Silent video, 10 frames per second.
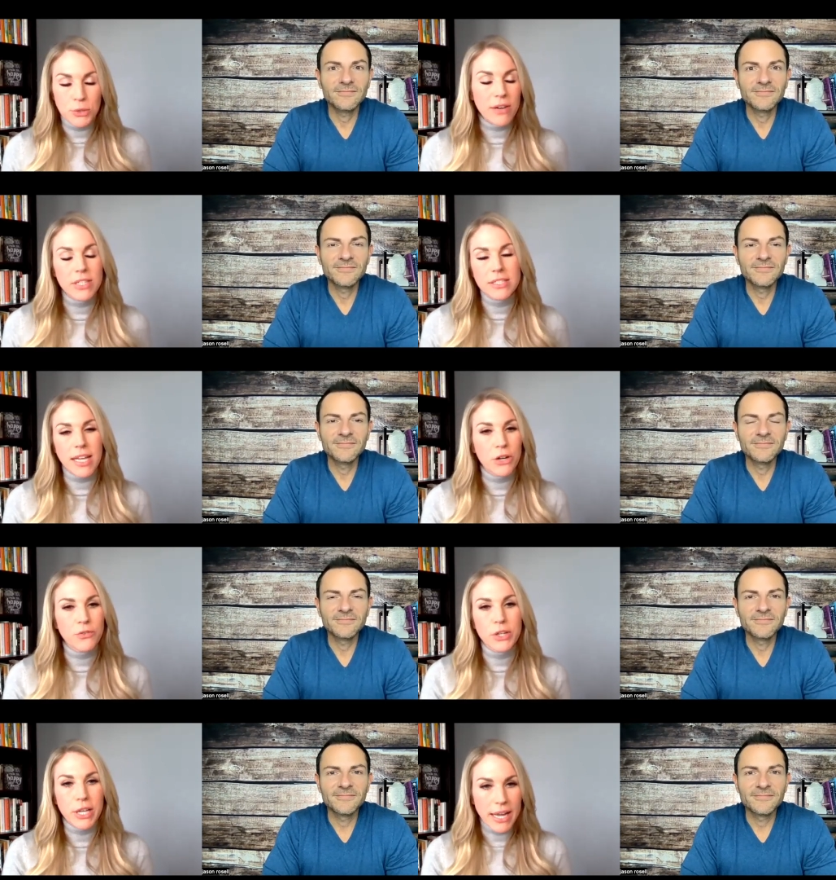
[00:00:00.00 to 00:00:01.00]
Speaker 1: have a desire
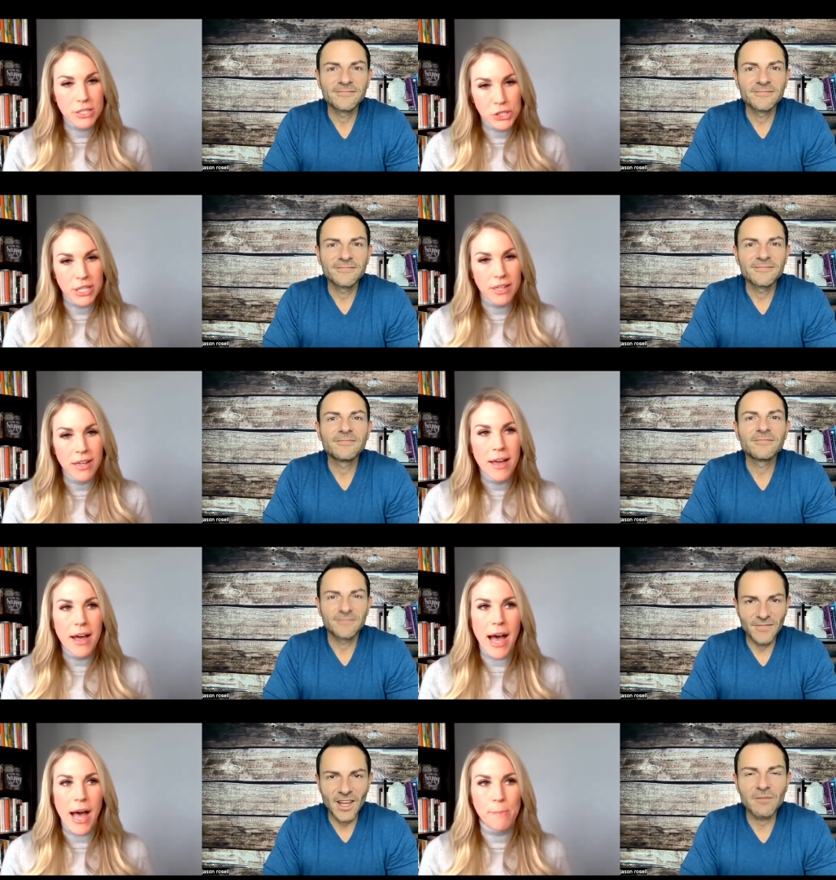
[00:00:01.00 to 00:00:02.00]
for connection,
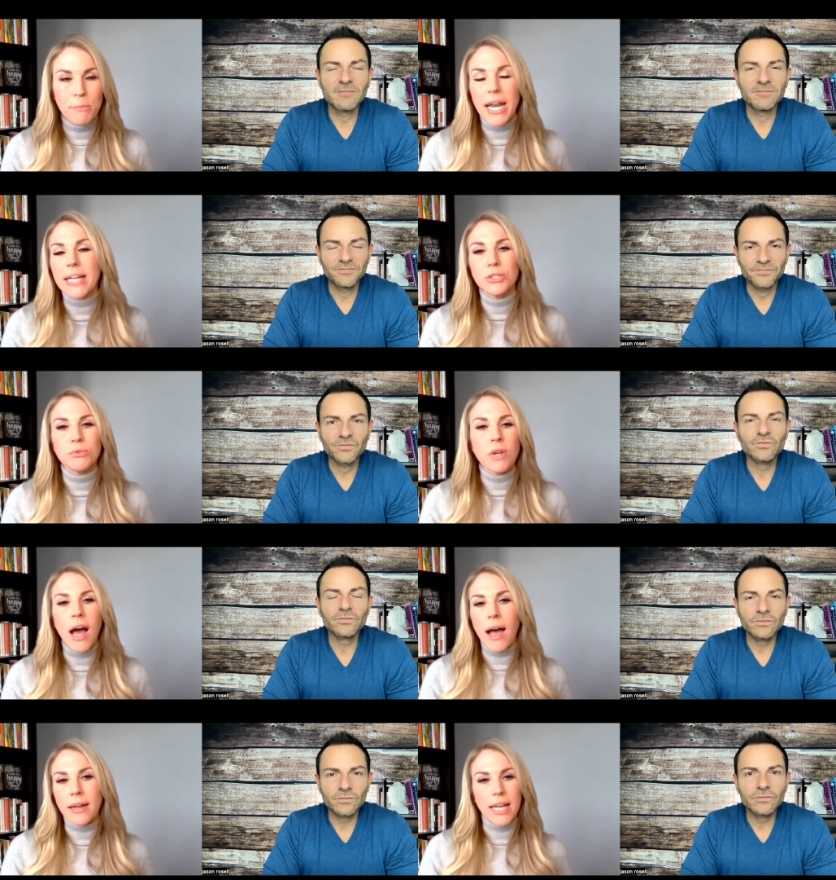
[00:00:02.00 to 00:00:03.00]
um, yep. but I do
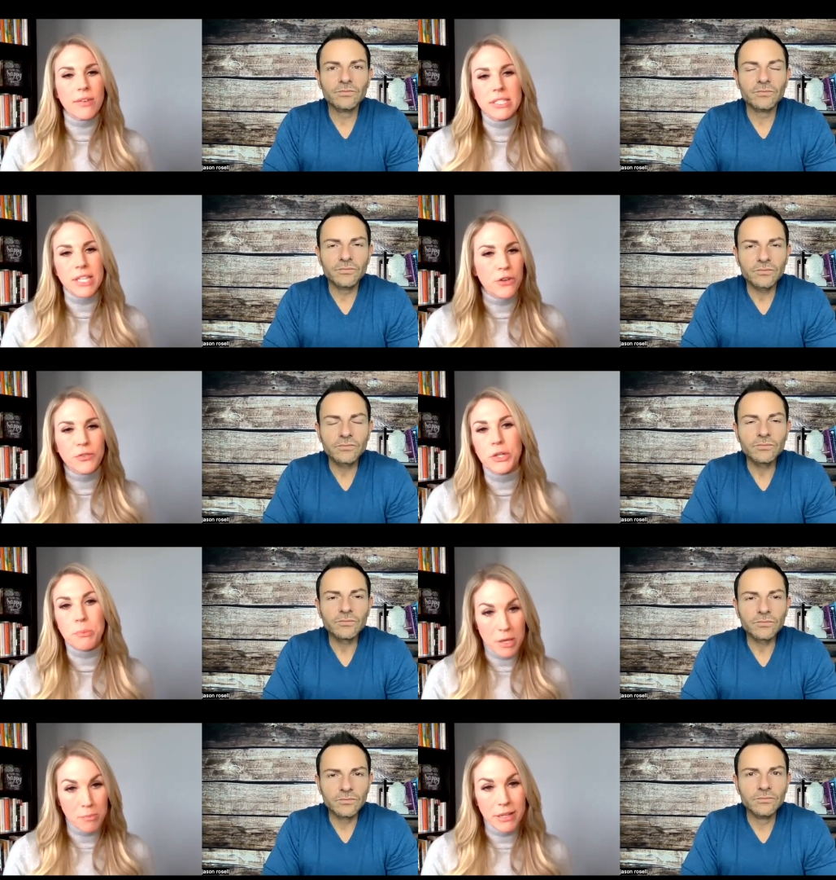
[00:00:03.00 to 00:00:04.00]
not have a desire for
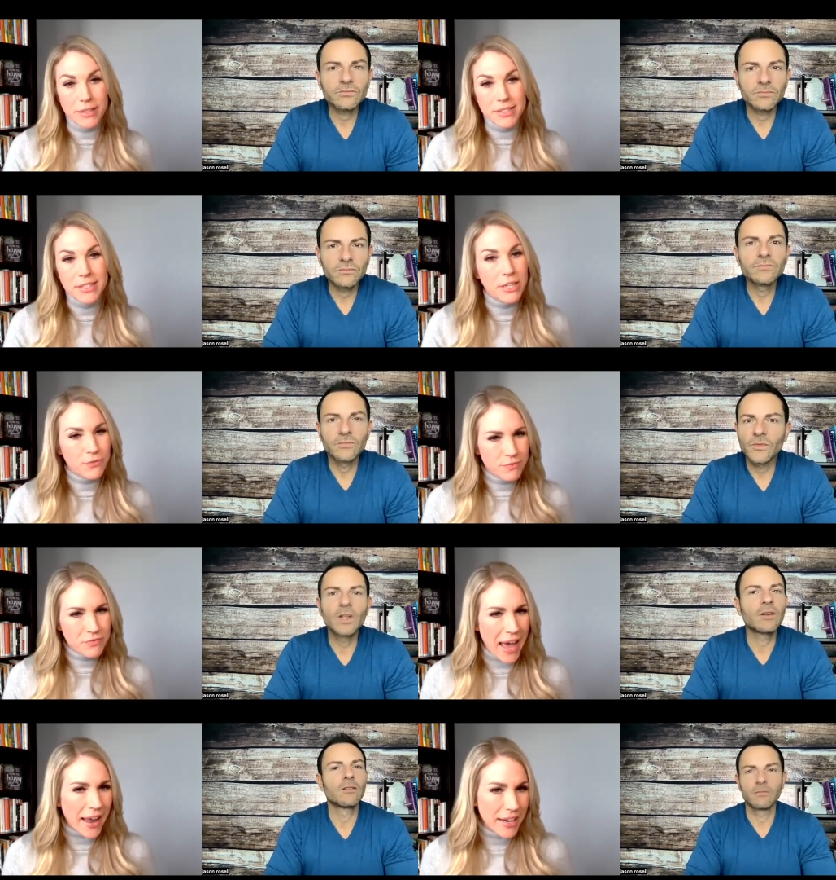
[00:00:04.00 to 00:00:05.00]
commitment. If
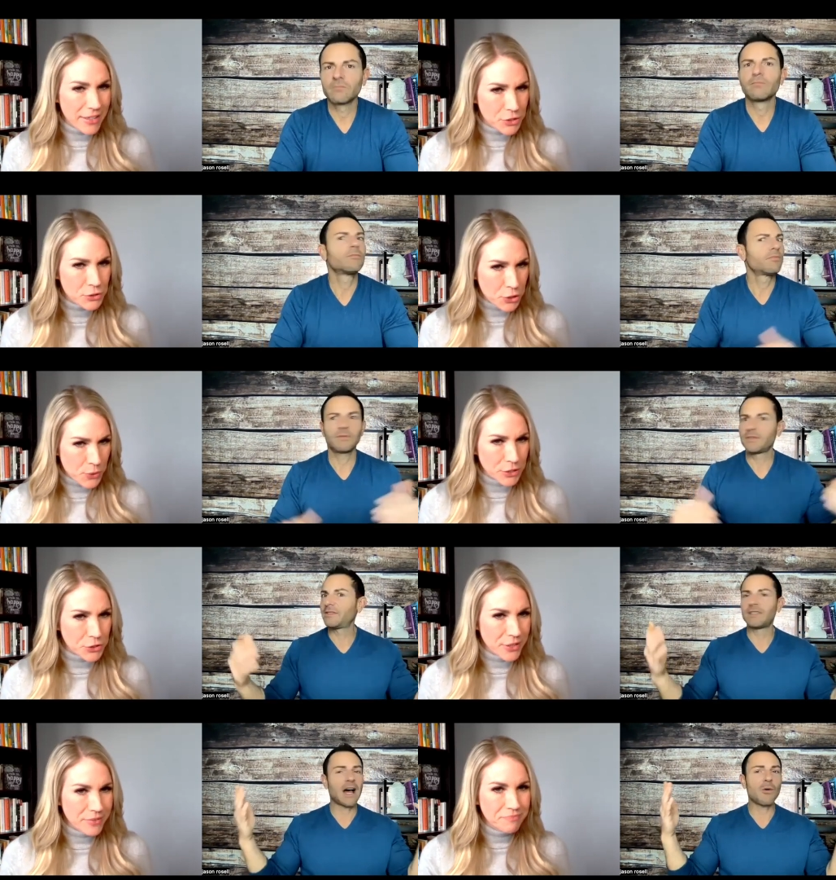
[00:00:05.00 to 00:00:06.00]
that answers your
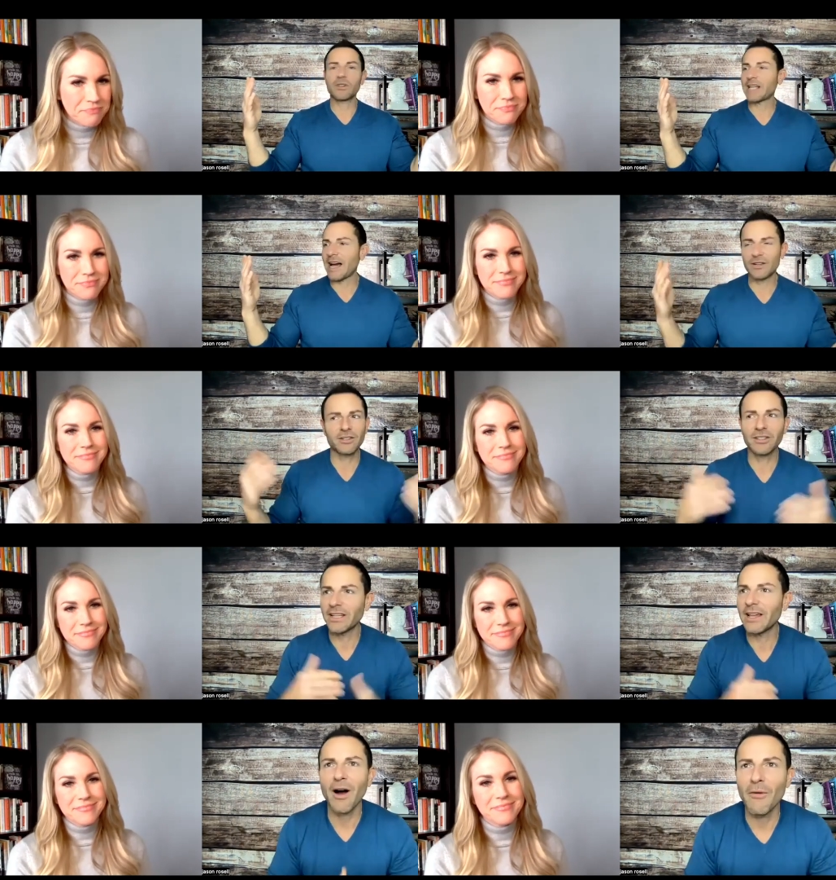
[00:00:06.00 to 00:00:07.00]
question,
Speaker 2: that was
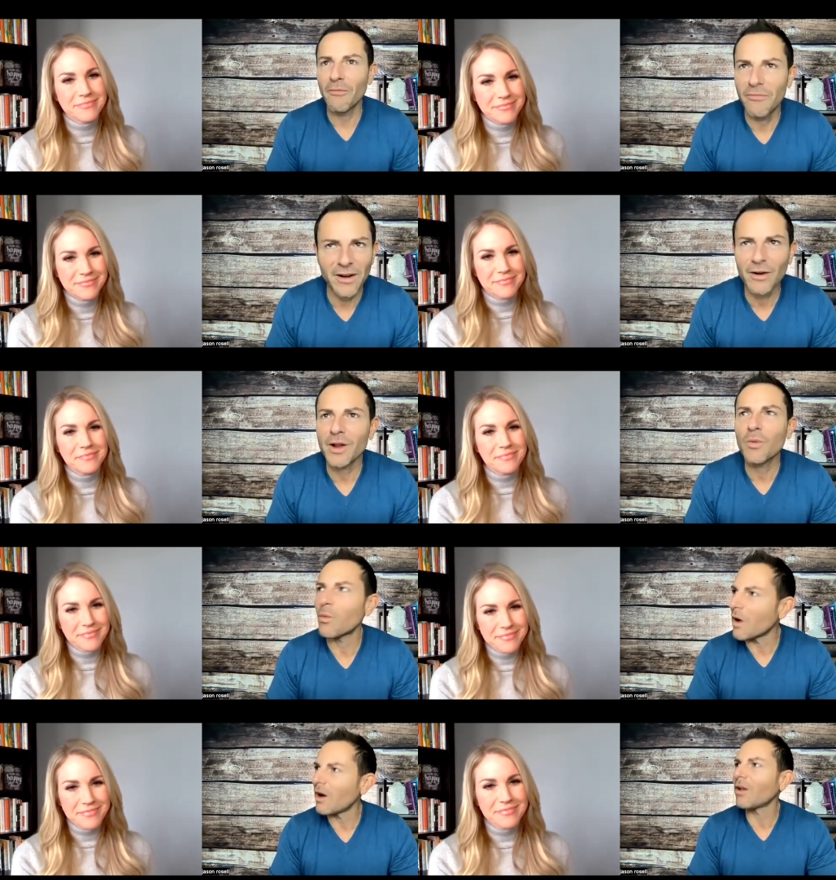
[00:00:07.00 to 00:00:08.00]
actually a very
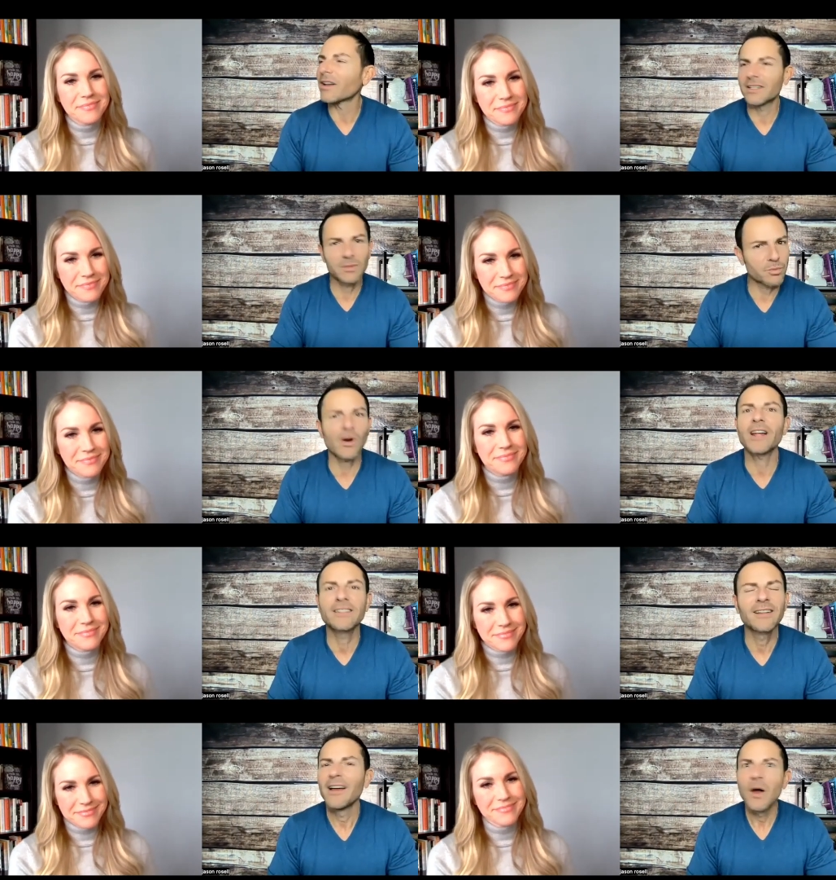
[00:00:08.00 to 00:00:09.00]
well
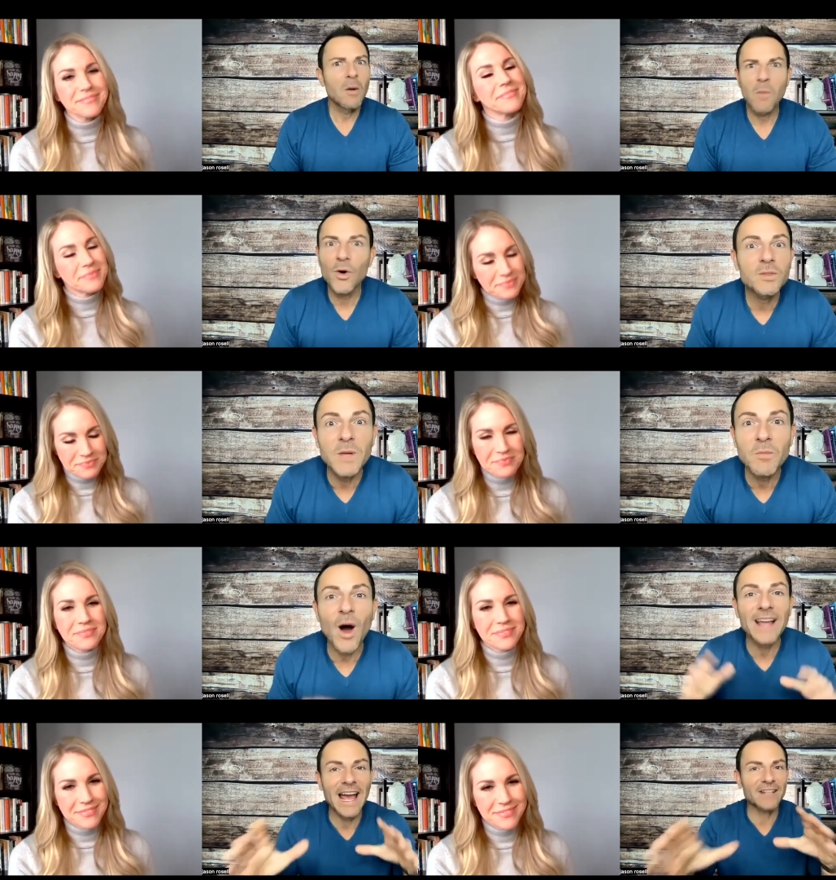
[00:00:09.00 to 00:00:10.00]
expressed. Most
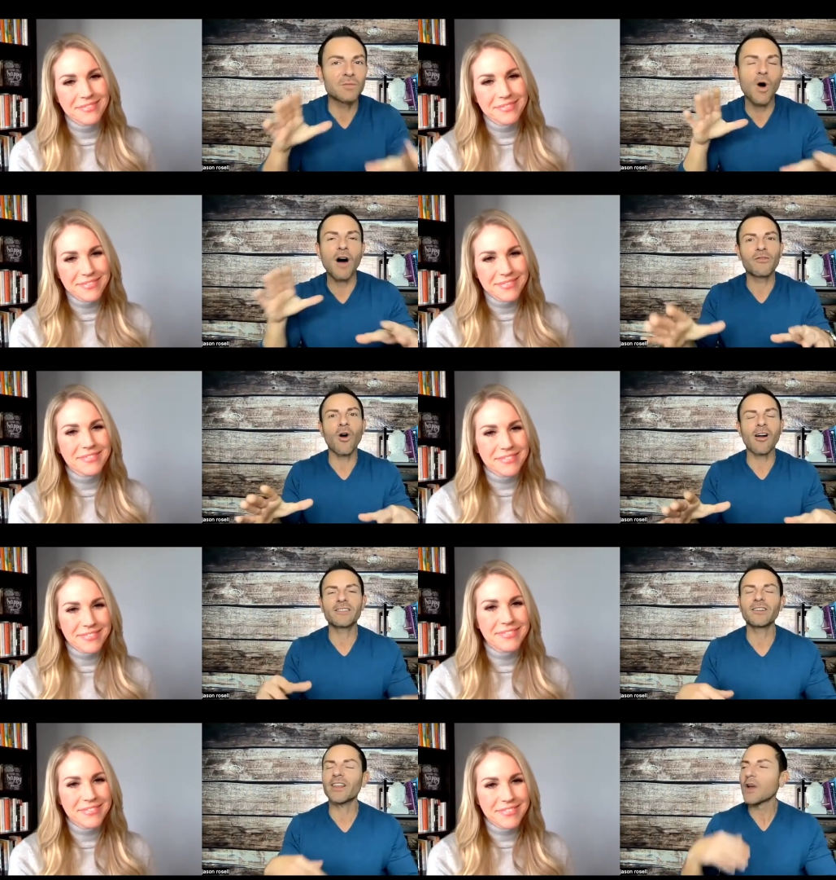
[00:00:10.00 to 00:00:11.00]
people, I catch them off
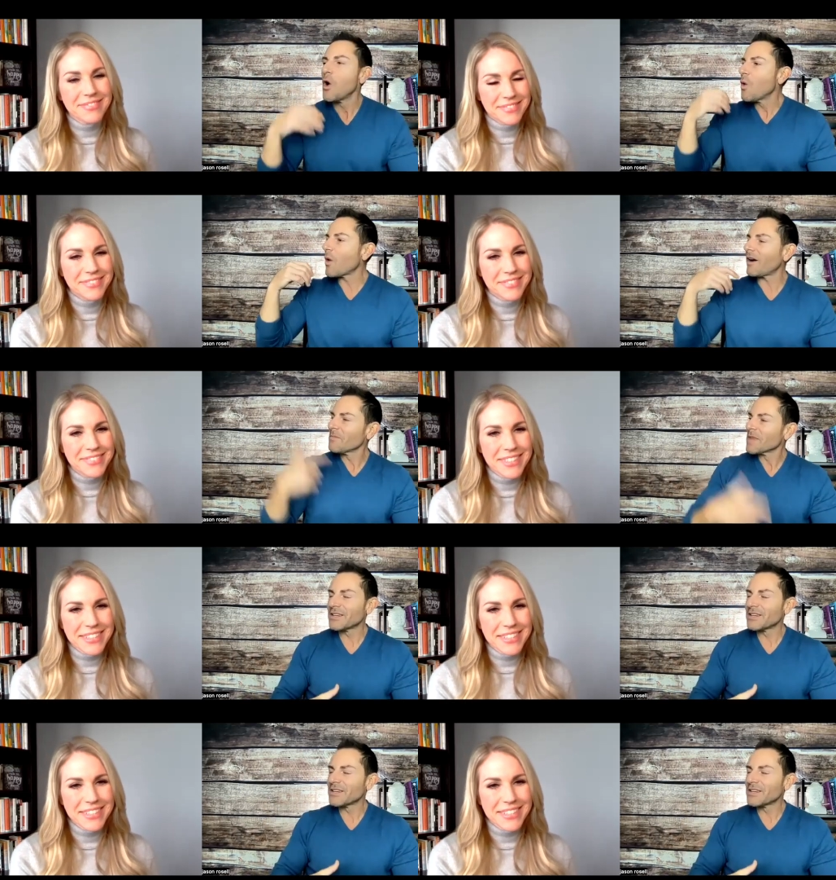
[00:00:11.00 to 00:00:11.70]
guard. They're like, well,